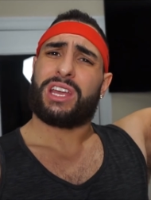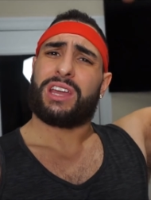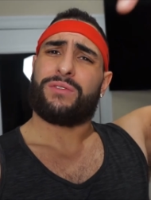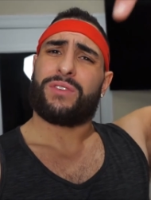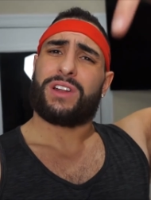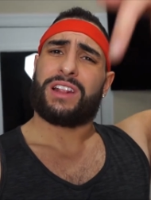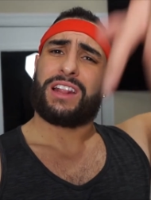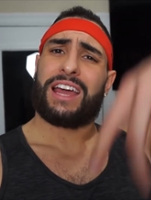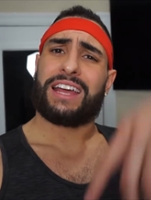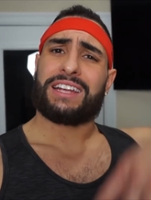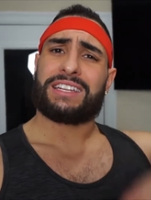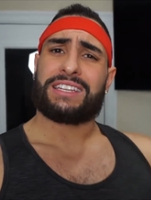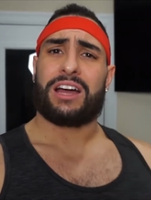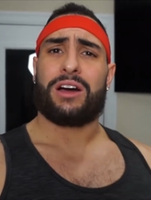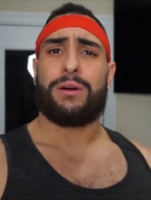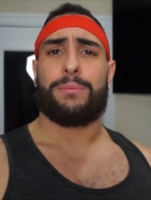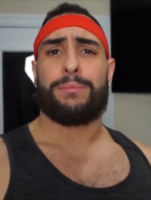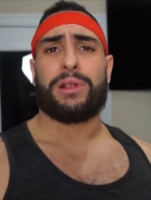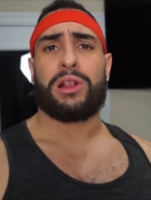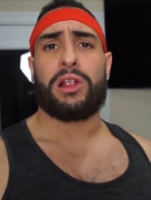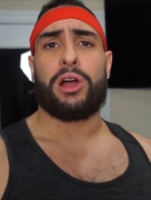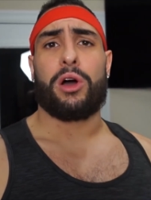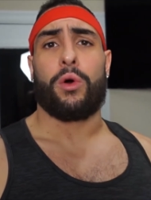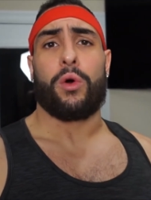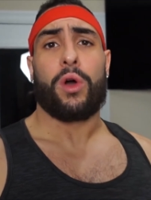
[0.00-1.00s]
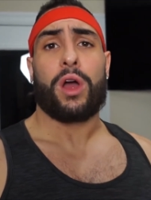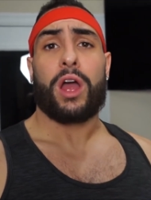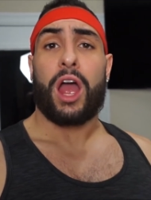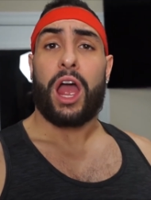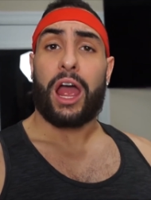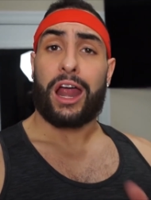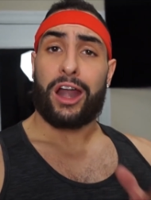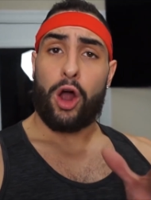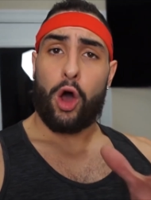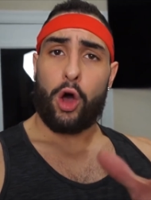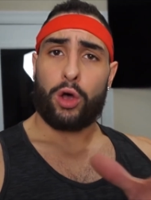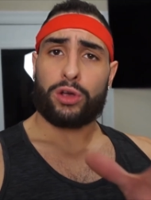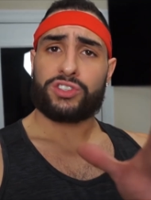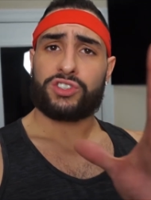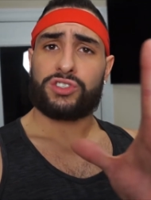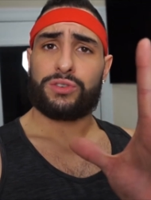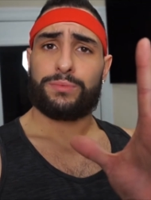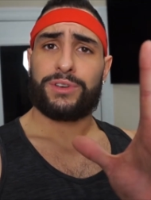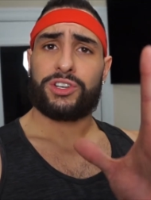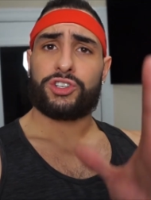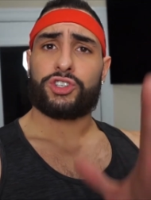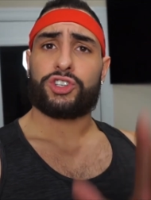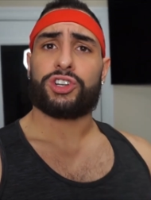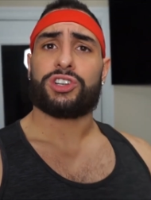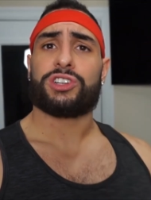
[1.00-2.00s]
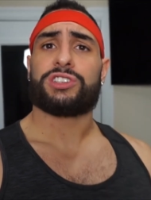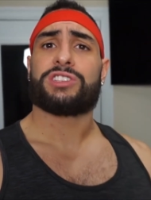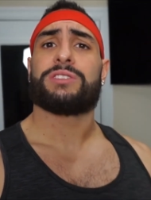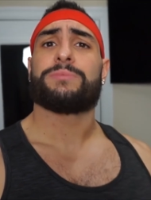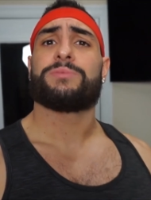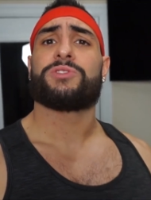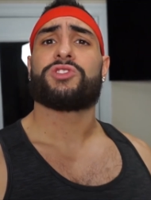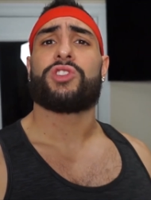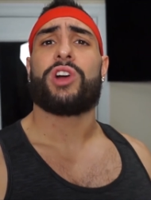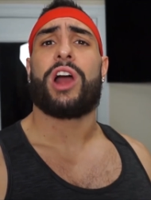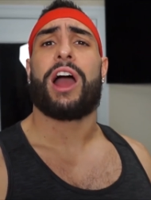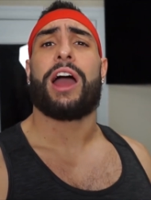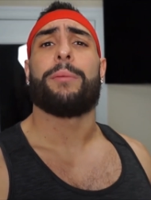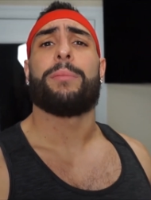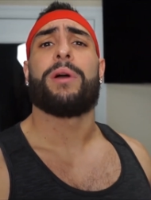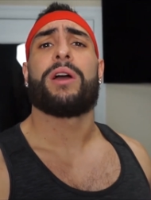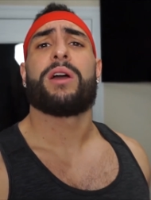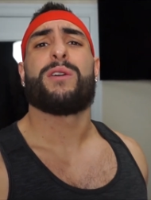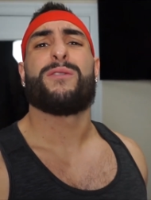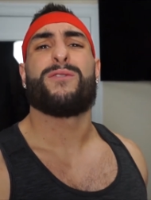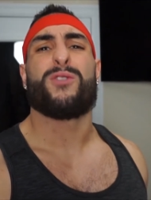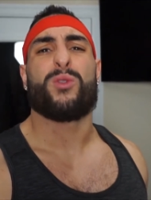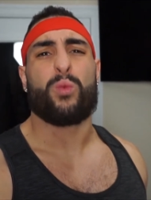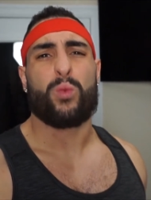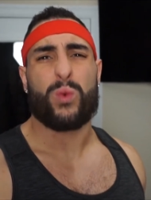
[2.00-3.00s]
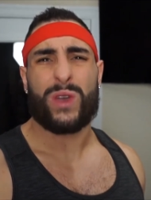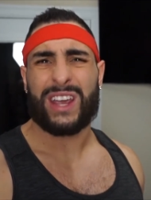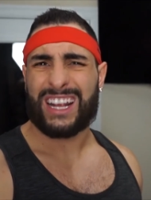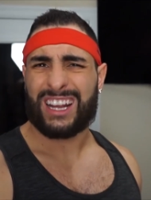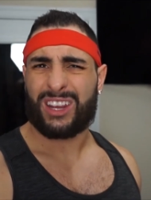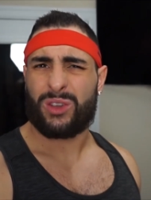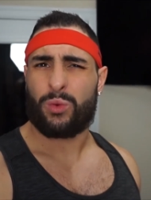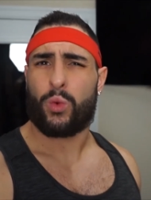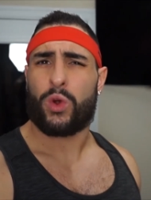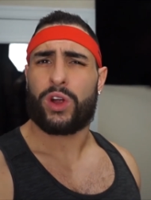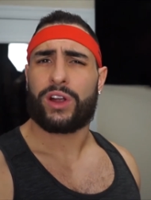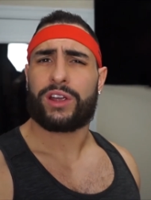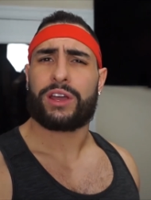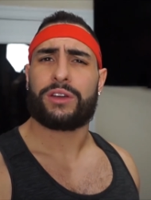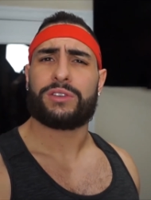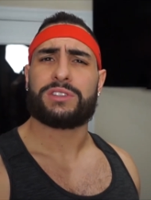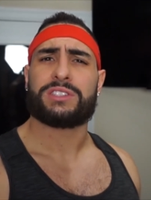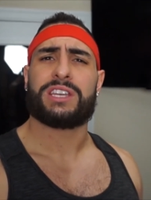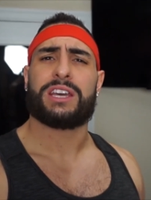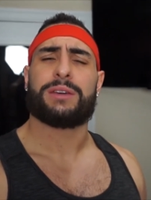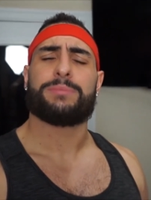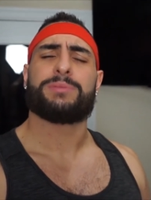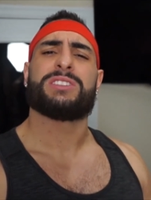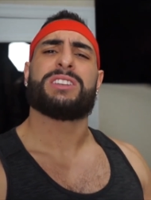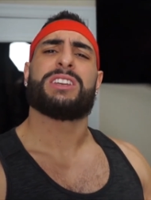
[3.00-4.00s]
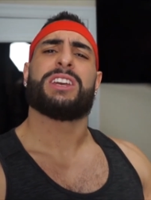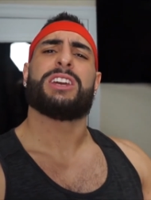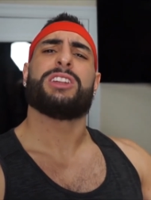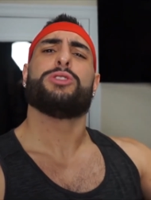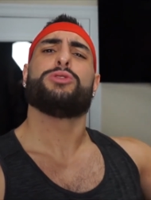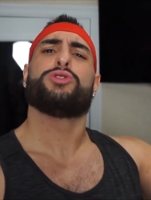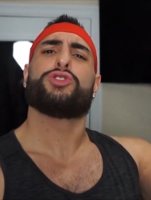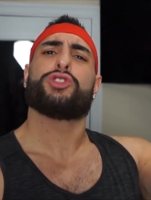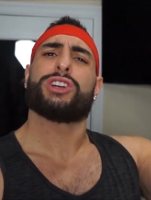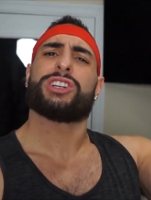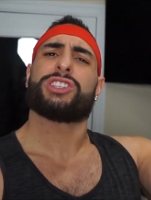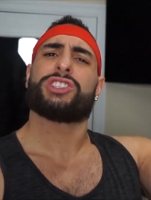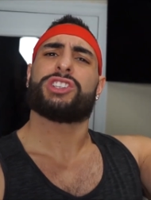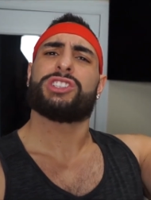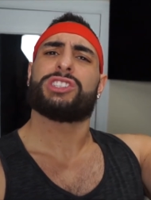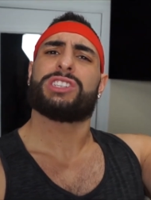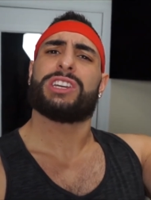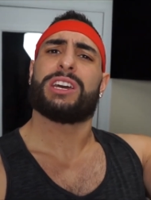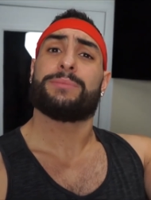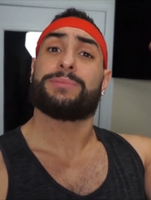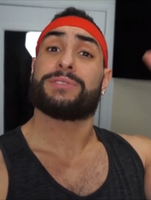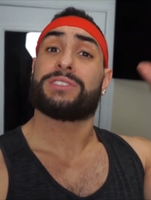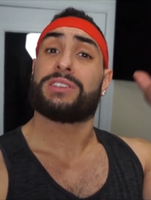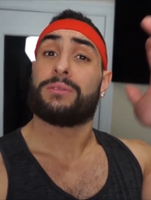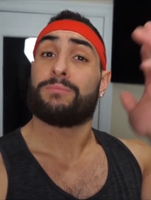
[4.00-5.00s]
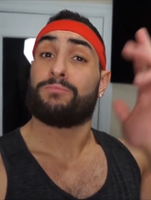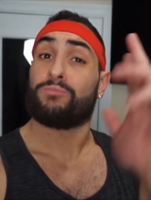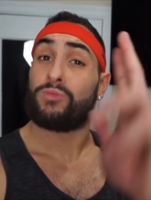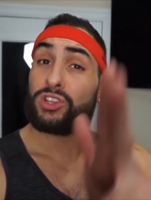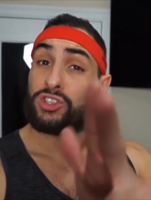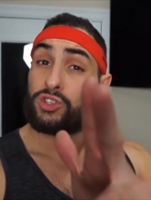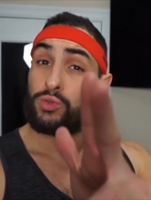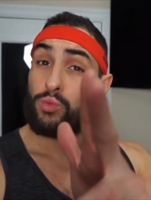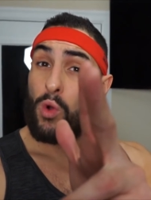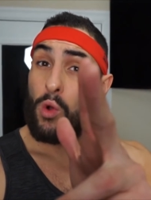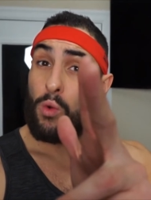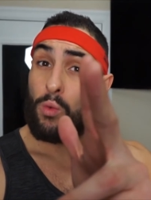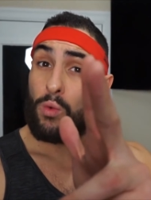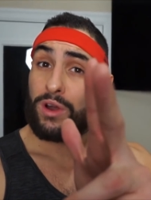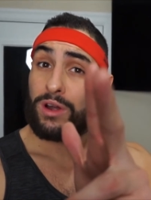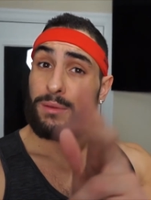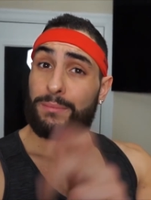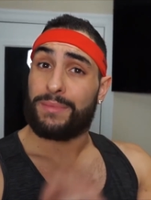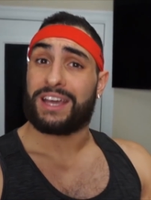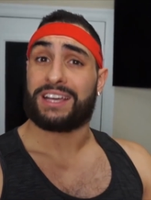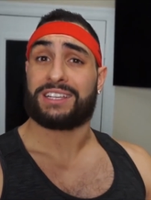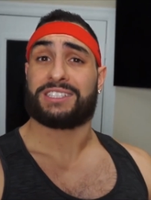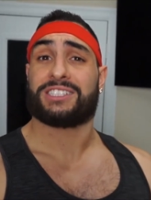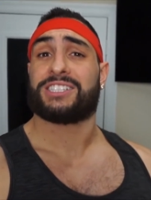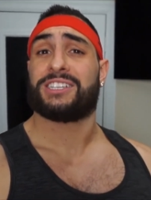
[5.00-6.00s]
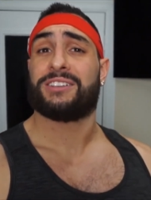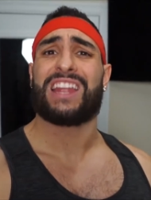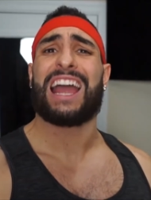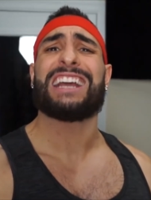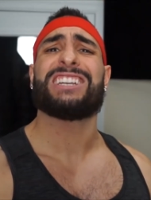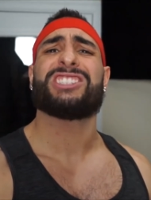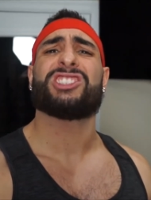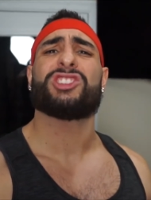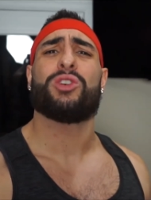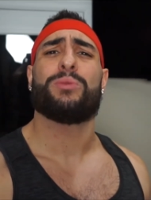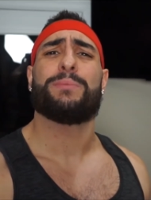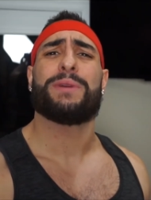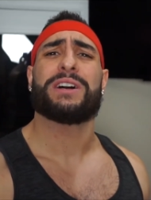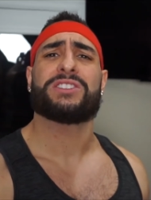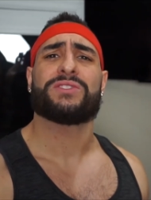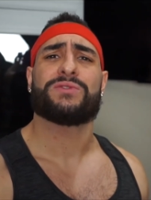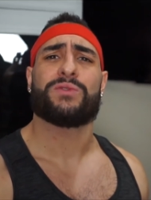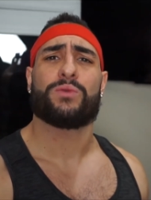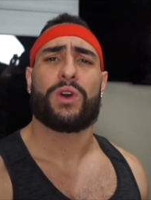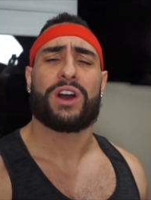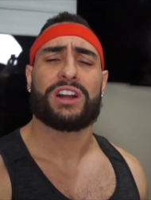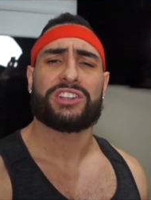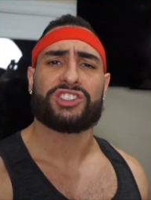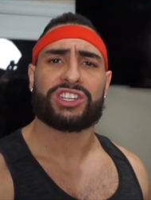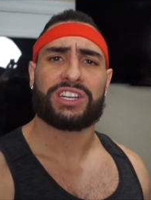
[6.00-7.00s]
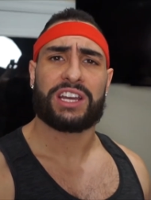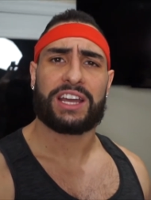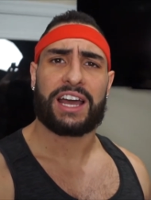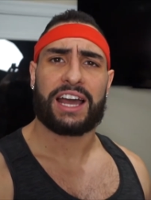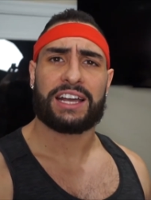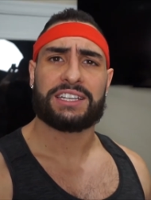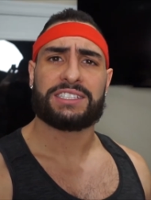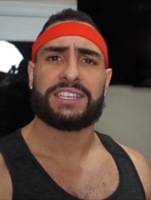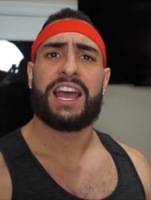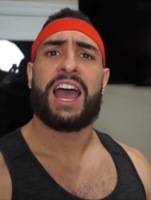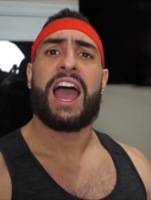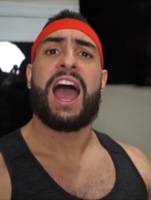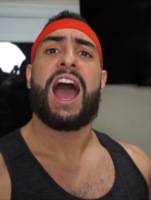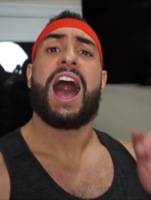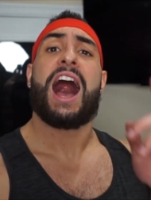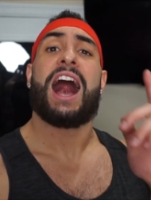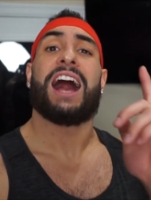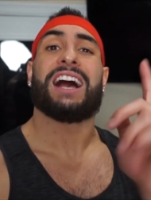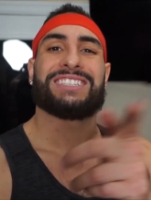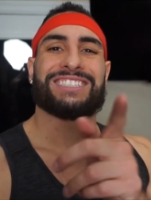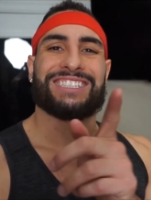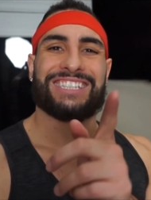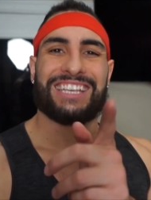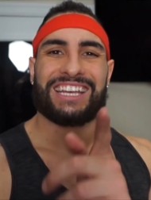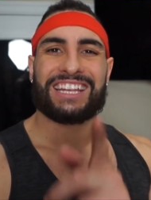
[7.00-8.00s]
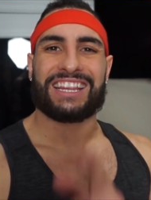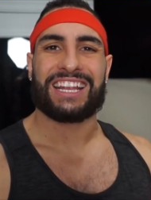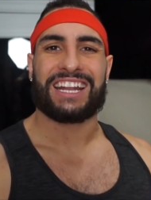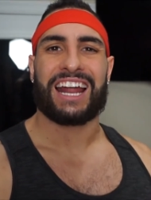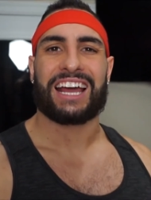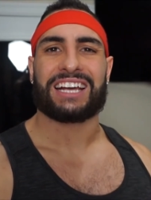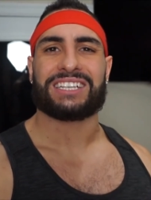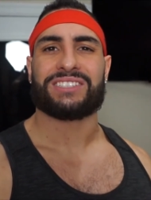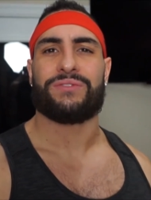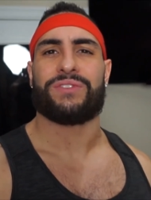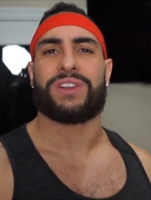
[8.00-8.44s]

to give it a like down below, and also be sure to subscribe for weekly workout tips and nutrition tips that you won't want to miss. Thanks so much for watching, guys. I'll see you in the next